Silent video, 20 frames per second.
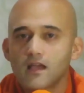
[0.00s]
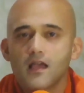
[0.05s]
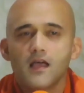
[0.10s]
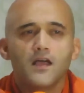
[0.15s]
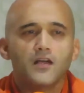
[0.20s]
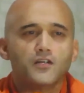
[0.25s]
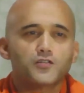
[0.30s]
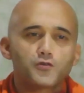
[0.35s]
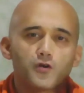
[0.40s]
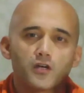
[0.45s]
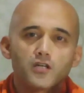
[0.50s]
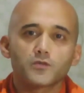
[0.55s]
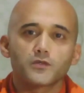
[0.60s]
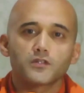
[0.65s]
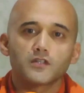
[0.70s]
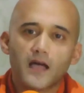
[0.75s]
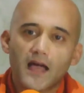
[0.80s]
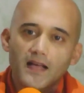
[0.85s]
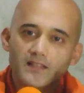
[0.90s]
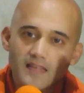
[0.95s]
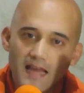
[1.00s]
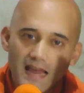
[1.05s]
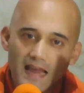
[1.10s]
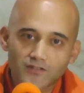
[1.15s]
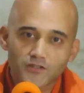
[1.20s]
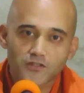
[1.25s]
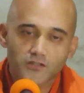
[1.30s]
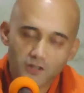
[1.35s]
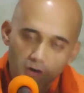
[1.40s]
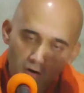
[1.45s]
Sri Aurobindo has
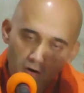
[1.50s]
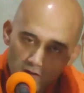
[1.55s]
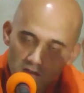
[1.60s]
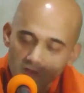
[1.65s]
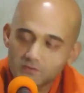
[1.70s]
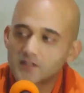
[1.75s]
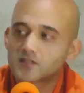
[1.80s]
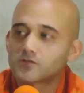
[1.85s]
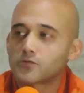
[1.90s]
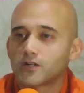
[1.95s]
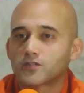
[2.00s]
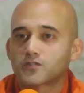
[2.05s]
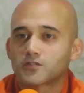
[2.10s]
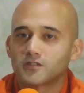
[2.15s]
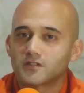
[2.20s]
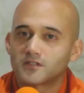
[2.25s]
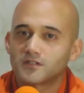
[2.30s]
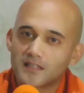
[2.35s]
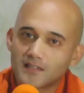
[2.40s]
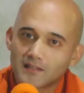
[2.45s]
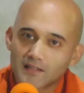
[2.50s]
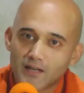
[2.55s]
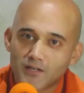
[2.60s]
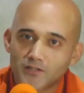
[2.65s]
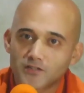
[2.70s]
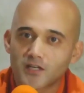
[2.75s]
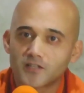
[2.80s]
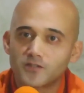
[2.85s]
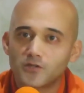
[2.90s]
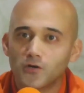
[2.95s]
answers to all of these questions in Letters
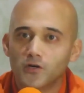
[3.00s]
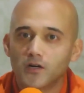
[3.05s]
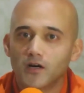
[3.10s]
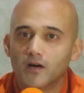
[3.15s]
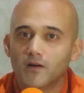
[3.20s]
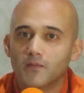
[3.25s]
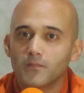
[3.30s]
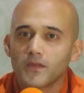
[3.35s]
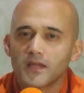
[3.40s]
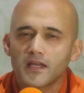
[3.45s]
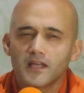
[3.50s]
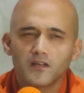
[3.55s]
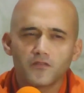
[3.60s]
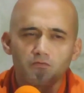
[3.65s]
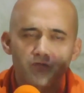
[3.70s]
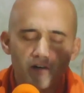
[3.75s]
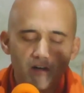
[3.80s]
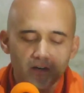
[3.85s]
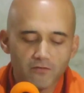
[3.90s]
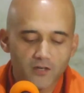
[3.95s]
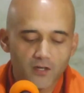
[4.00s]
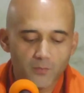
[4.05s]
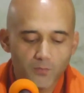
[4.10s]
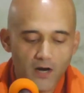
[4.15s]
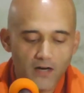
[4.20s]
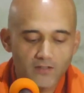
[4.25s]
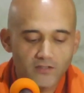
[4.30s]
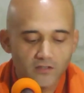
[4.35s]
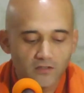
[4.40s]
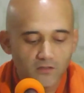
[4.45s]
on Yoga in a very, very
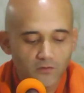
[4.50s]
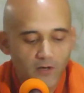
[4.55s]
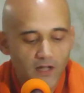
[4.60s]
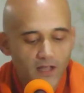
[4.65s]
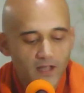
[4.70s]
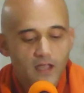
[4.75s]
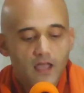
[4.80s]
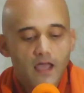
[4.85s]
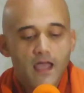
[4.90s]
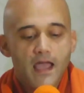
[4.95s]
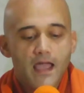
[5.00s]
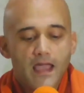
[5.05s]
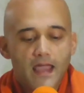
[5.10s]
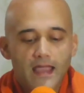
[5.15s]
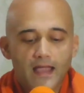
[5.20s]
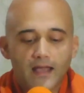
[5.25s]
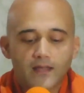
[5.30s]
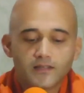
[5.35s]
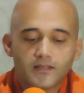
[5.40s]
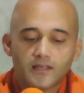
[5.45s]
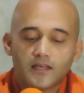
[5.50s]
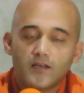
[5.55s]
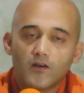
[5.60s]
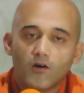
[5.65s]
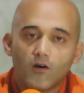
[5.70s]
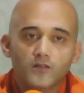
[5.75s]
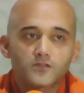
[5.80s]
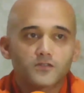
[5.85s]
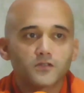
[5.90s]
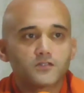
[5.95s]
practical way. And he
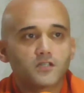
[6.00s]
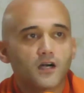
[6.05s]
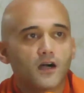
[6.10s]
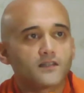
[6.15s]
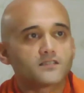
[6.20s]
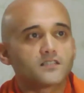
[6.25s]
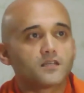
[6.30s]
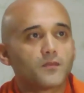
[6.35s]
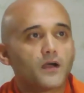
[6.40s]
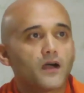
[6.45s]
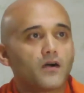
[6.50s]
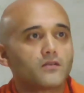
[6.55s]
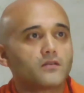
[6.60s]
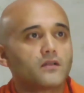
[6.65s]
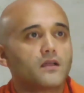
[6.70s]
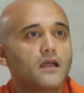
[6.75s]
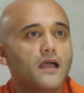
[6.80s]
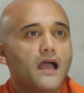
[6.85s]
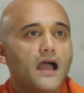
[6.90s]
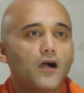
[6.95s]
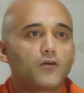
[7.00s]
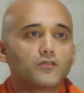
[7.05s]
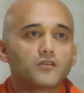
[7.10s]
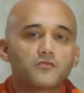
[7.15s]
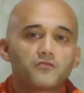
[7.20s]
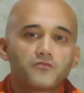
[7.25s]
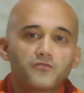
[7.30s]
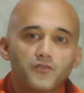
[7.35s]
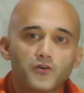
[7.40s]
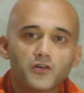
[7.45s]
also talks about how the
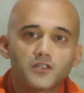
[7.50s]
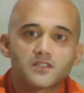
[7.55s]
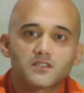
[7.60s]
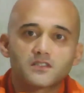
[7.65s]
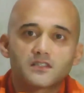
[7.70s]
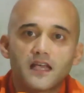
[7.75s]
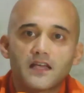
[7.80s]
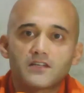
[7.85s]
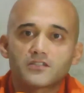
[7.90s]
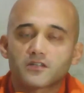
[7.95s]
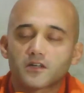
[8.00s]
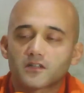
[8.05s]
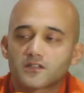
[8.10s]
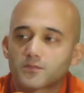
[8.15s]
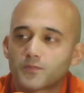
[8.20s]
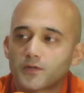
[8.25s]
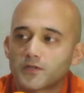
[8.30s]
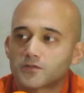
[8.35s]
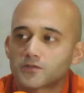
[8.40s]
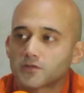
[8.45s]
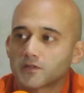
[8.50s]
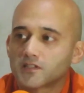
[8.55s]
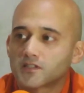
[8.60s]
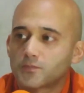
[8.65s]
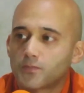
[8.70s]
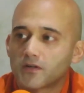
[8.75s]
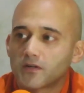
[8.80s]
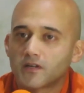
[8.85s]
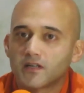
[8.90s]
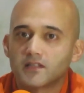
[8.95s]
first stage in our spiritual
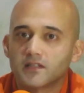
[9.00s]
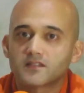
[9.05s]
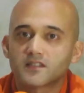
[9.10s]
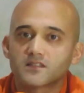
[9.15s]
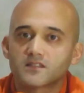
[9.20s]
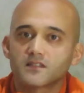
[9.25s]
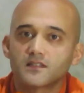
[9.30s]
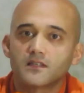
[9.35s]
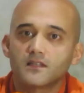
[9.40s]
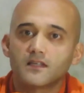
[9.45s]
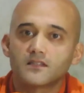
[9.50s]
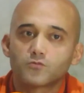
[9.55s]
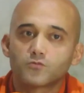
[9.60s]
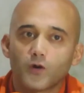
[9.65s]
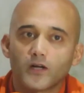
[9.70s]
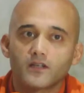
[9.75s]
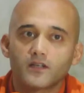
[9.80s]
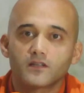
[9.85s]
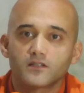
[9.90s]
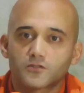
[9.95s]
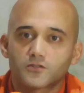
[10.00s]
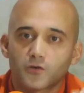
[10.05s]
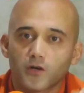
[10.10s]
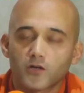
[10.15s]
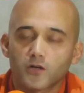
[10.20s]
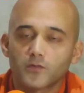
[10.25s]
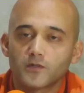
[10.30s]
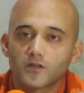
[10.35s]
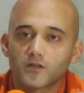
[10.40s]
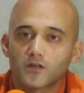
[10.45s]
experience is what Sri
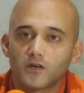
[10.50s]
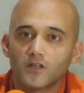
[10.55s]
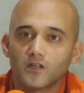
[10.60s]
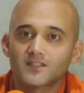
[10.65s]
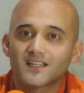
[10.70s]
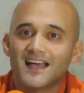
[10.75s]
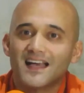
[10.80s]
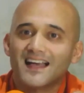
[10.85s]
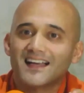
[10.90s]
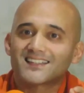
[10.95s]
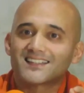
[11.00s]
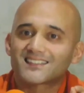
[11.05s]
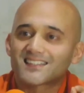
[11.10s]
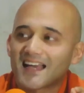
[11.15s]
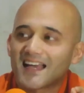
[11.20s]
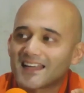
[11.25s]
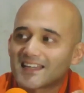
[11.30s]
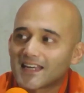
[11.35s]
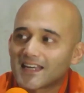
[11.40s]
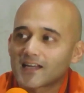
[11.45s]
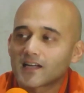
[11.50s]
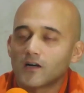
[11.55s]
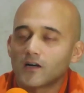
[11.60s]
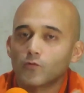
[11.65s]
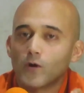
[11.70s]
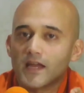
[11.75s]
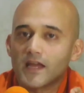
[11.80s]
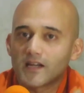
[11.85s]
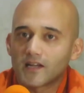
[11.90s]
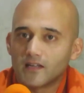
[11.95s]
Aurobindo calls psychic
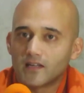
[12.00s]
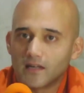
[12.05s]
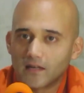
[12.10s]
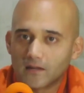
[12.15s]
awakening.